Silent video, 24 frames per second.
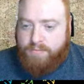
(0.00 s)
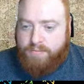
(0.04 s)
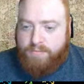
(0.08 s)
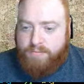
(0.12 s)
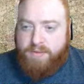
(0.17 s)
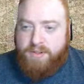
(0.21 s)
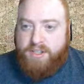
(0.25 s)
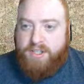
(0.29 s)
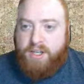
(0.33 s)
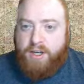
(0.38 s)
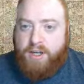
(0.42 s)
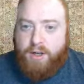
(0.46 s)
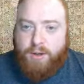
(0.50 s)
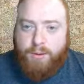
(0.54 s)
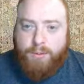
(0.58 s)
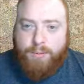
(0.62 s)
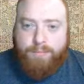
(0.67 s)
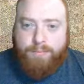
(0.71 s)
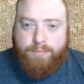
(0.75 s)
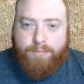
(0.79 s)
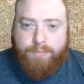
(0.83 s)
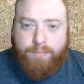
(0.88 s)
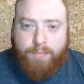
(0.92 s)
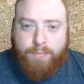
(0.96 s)

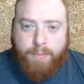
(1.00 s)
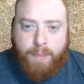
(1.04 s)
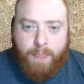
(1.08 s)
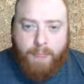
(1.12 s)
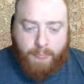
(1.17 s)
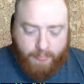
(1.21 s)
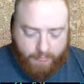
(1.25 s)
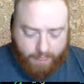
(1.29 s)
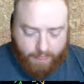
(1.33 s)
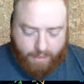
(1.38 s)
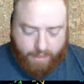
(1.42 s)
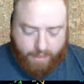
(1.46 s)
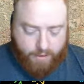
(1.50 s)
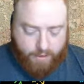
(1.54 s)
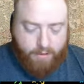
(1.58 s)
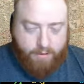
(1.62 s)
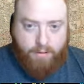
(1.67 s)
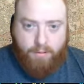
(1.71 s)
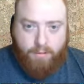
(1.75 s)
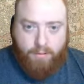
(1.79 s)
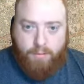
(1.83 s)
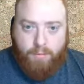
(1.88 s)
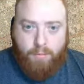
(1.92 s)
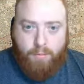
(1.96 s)
so
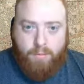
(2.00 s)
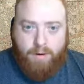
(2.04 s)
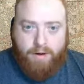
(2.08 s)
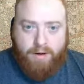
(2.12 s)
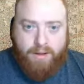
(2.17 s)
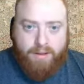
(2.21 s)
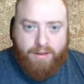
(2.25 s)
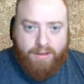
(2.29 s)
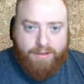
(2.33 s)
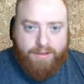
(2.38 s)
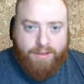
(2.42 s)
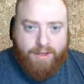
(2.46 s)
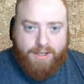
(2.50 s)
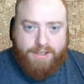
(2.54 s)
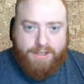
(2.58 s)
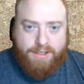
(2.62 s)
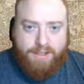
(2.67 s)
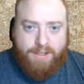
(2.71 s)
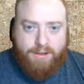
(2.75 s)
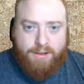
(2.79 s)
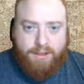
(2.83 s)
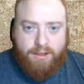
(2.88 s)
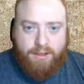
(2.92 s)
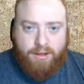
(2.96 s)
one of the things
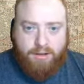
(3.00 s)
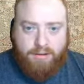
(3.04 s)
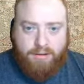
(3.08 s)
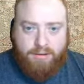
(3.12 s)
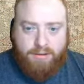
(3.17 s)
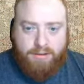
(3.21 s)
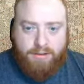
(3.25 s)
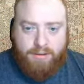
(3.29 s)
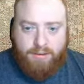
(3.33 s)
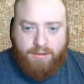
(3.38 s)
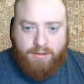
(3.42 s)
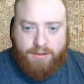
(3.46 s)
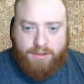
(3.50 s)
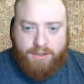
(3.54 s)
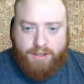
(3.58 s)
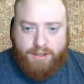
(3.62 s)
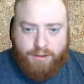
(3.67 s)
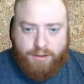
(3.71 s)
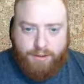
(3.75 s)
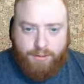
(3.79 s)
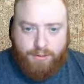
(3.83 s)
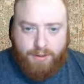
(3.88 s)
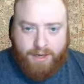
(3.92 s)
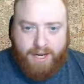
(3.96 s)
that you can also
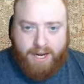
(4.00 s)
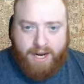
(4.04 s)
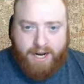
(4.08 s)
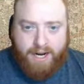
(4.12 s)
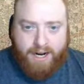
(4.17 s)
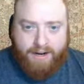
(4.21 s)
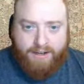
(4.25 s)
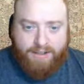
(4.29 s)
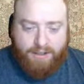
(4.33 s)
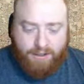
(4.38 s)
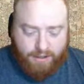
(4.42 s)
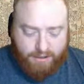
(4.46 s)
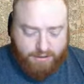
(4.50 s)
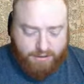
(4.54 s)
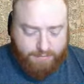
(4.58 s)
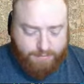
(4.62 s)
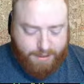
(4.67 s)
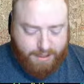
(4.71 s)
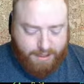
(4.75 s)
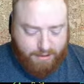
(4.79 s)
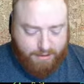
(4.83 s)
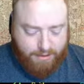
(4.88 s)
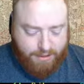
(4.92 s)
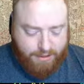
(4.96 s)
do, and I talked
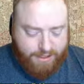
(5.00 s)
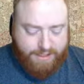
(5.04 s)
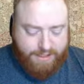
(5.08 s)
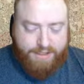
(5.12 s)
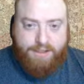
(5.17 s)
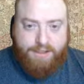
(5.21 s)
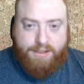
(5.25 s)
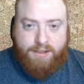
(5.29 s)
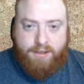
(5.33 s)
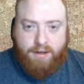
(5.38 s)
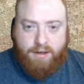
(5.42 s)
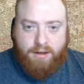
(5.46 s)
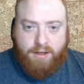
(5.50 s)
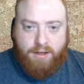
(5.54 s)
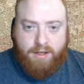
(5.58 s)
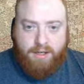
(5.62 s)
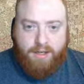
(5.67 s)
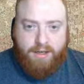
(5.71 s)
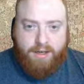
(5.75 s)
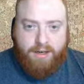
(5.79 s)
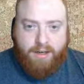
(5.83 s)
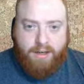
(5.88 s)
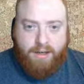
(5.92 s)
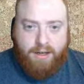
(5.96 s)
about this
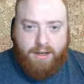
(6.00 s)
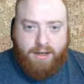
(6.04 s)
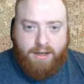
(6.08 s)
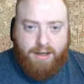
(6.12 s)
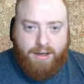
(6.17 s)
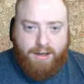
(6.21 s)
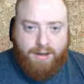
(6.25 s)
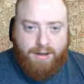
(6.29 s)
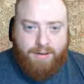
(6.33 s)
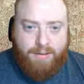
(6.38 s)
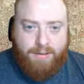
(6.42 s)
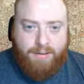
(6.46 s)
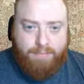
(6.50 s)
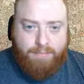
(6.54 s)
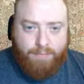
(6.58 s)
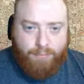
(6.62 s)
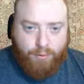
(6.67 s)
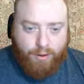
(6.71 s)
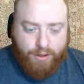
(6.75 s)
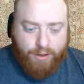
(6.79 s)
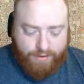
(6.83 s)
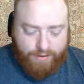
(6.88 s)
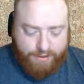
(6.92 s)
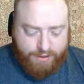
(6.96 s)
on a
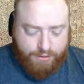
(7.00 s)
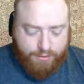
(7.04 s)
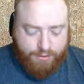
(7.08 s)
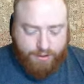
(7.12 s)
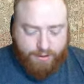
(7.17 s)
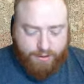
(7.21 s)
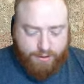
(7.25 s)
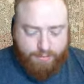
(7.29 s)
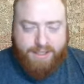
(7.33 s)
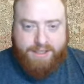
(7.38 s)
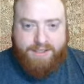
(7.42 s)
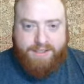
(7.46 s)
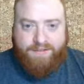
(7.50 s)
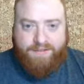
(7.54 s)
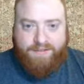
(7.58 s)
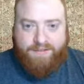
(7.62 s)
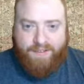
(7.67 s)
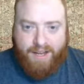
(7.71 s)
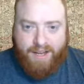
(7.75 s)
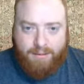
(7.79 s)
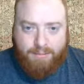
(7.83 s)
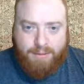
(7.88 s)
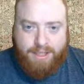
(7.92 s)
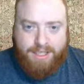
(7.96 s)
previous stream, is
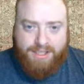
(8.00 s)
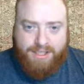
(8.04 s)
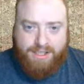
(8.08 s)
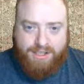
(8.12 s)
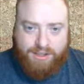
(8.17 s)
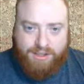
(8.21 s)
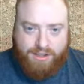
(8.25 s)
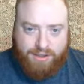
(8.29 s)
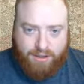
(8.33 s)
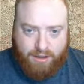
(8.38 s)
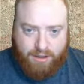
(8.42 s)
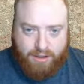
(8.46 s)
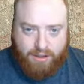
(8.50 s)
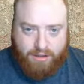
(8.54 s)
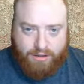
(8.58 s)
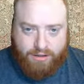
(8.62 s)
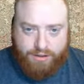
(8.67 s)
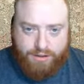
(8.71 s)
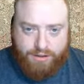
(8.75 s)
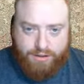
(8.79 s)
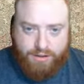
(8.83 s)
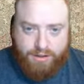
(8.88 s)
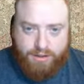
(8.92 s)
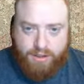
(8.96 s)
Family
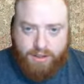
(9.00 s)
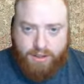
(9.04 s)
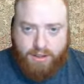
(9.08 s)
Search